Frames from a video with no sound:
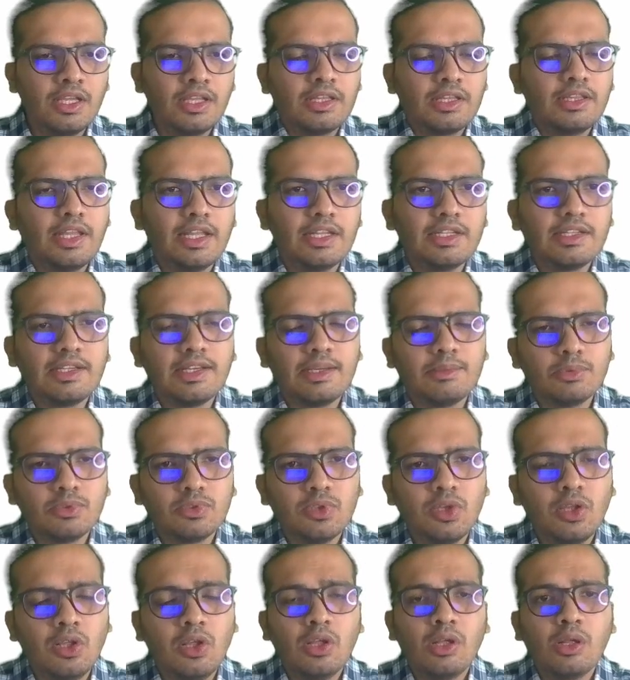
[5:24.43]
Then comes
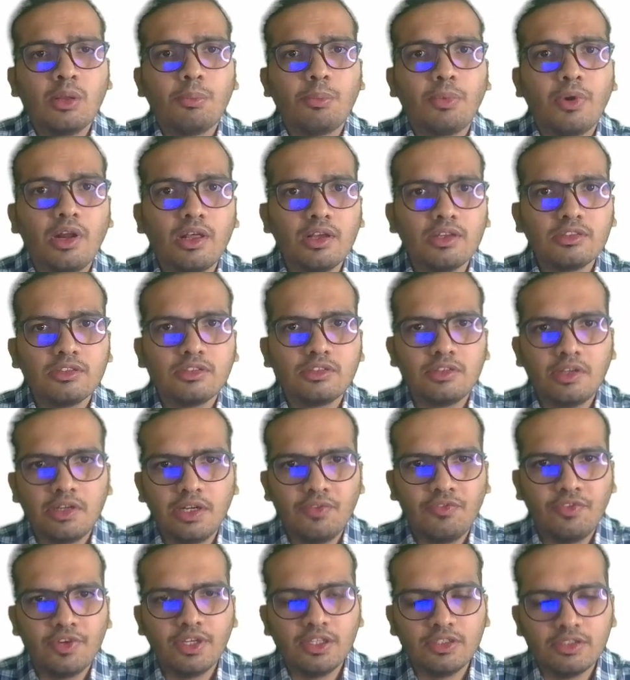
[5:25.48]
product
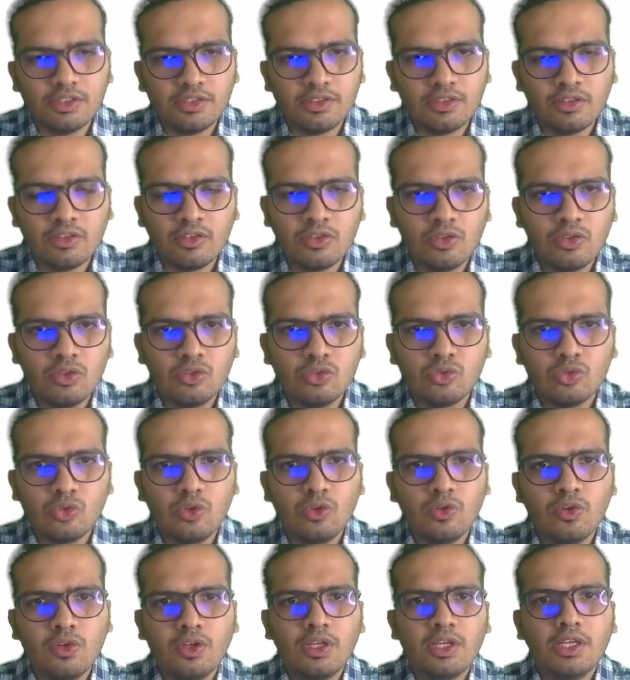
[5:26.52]
certification.
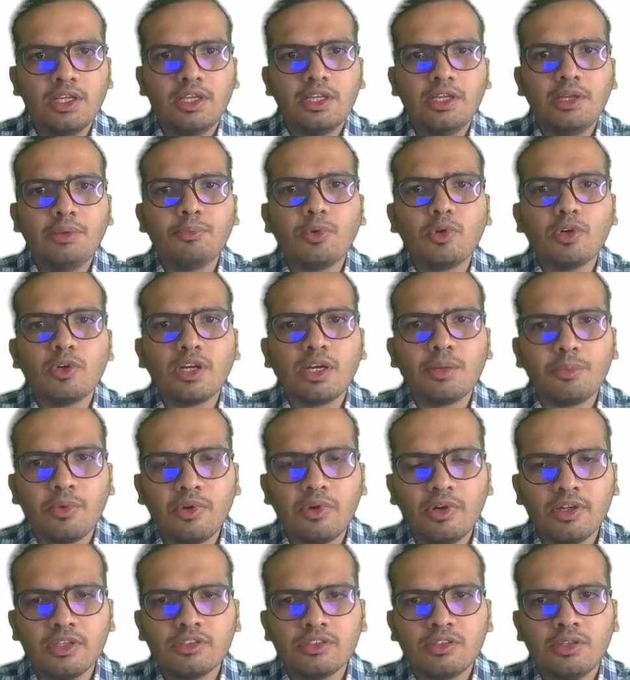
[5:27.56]
So imported
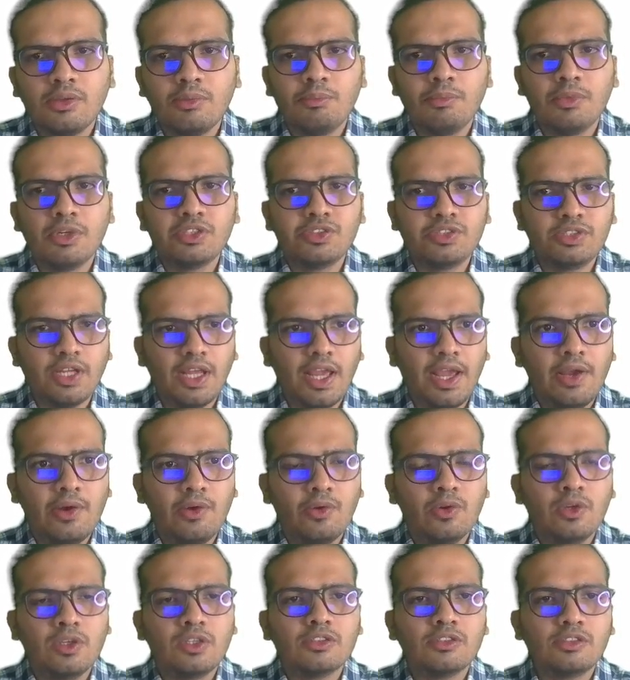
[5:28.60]
products must
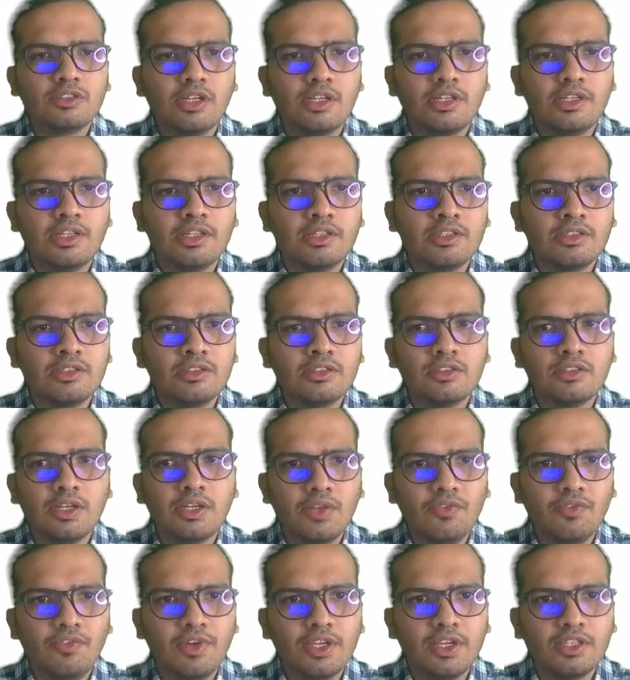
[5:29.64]
have certain
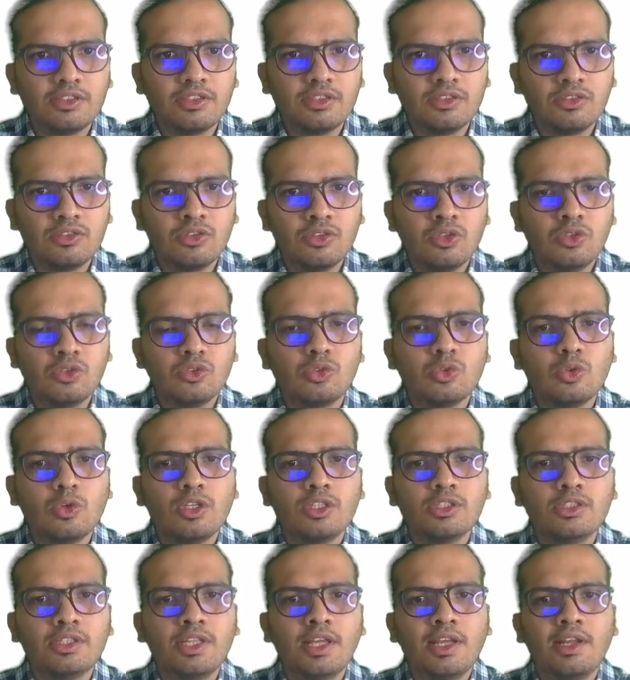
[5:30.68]
certifications
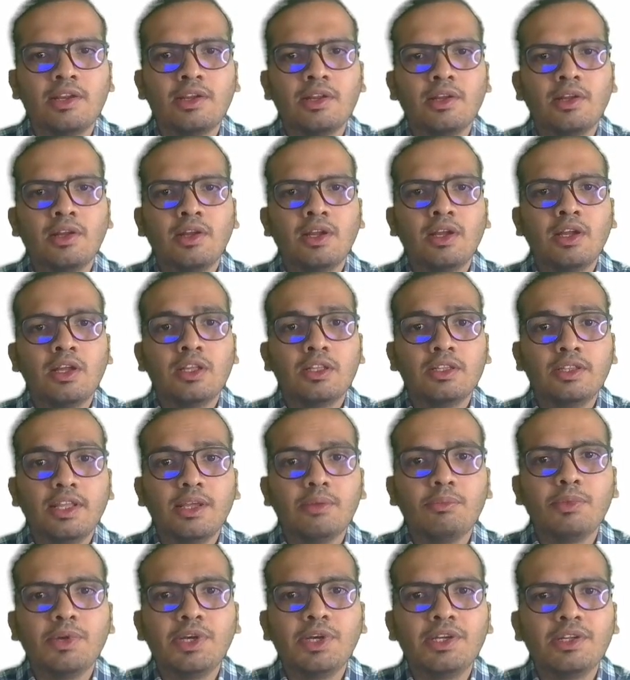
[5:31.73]
showing they
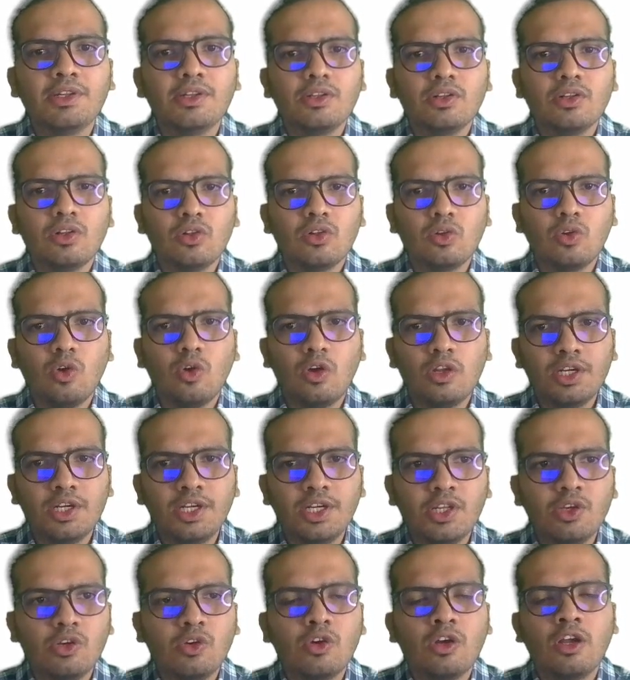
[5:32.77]
meet
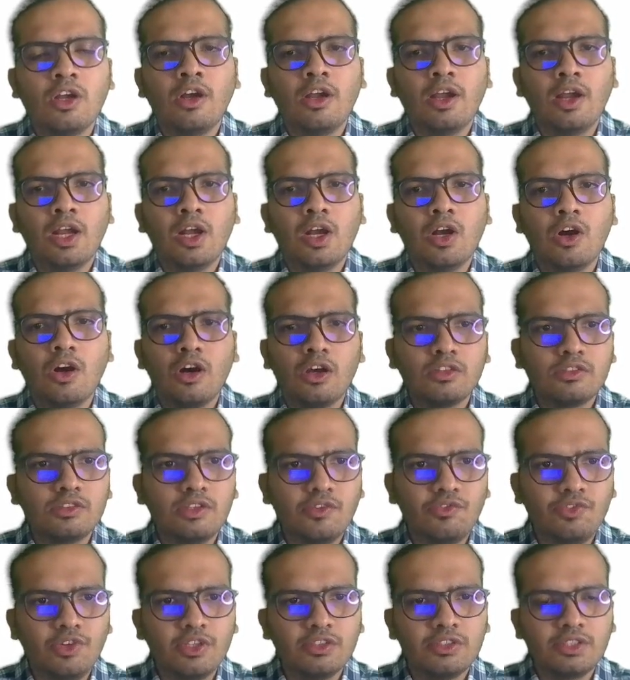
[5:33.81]
quality or
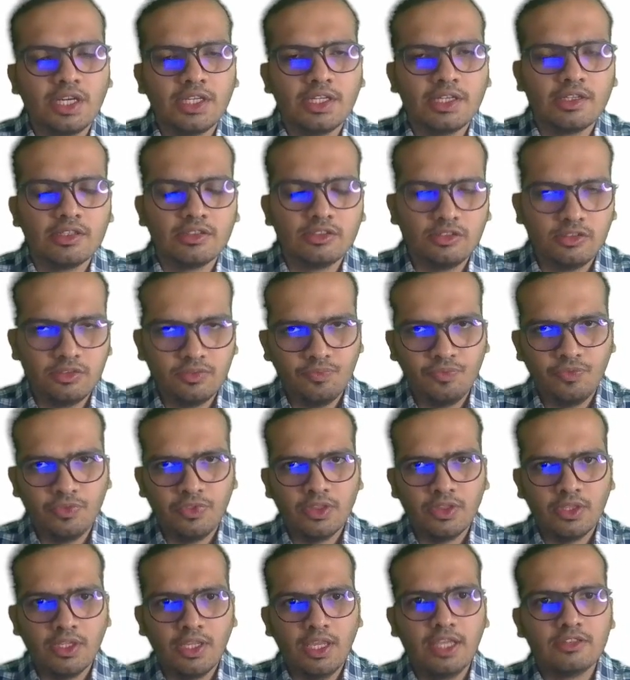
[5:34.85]
safety standards.
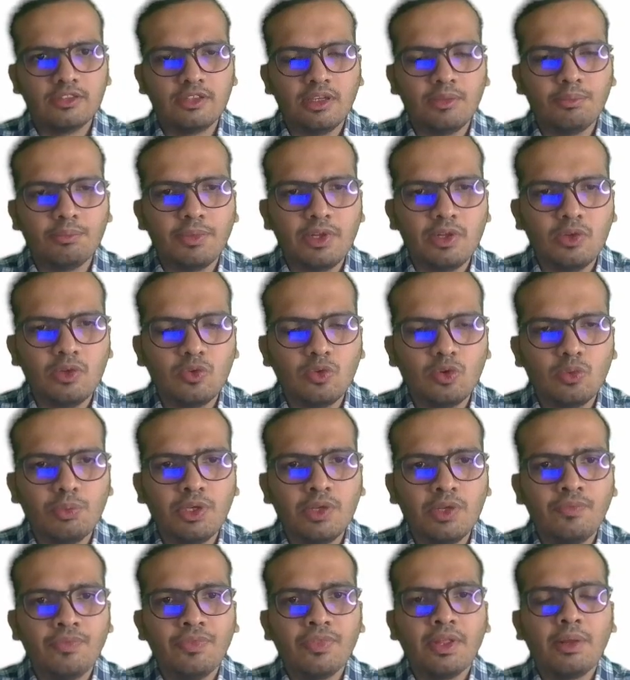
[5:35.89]
Example could
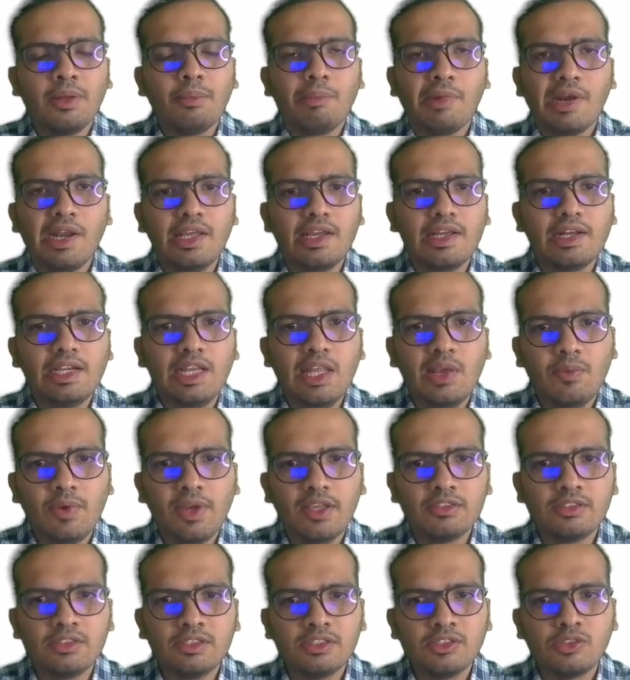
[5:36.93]
be medical
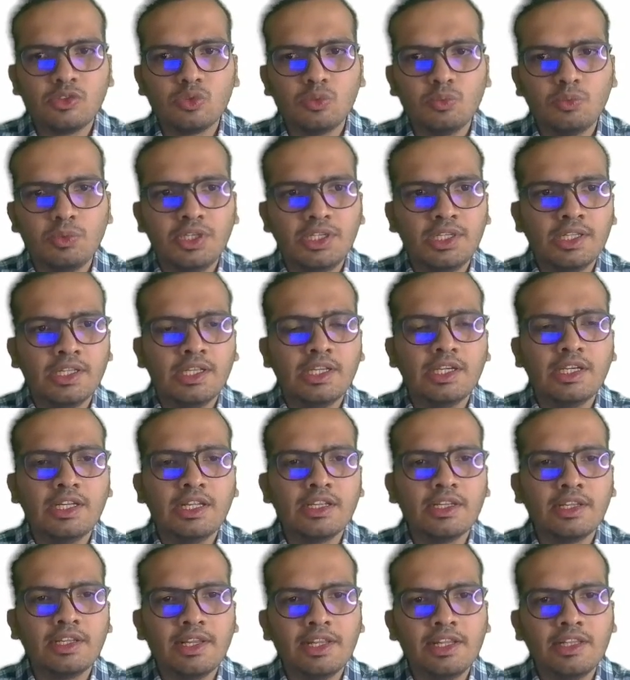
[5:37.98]
device needs to meet
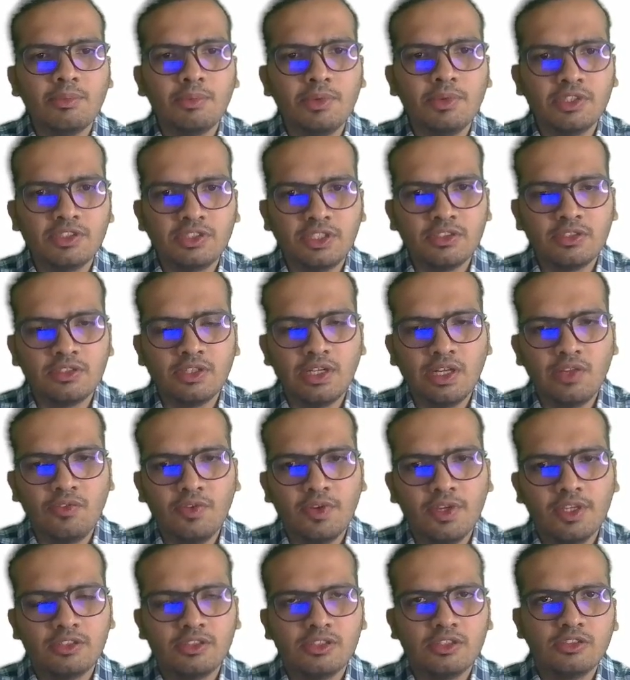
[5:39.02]
Indian Health Ministry
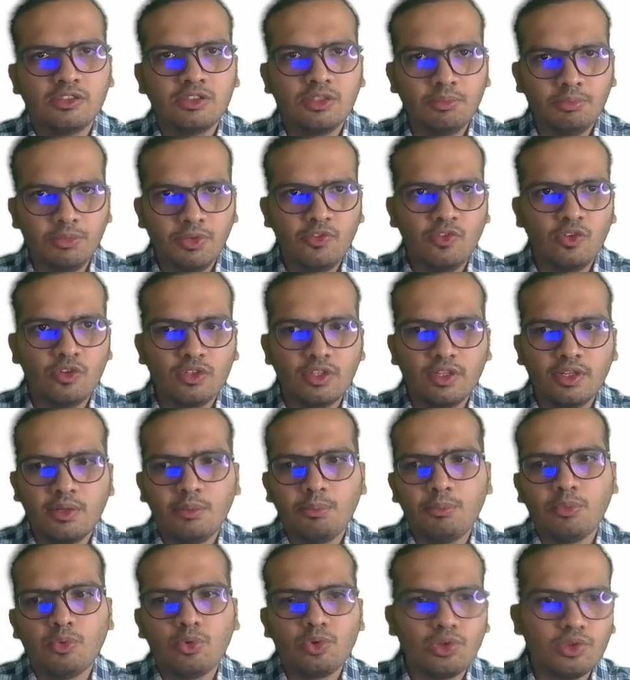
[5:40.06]
certifications before their
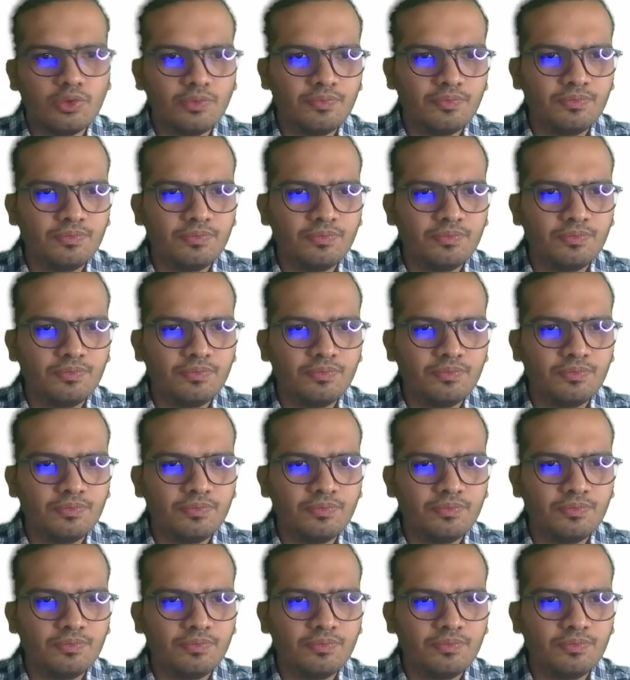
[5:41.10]
import.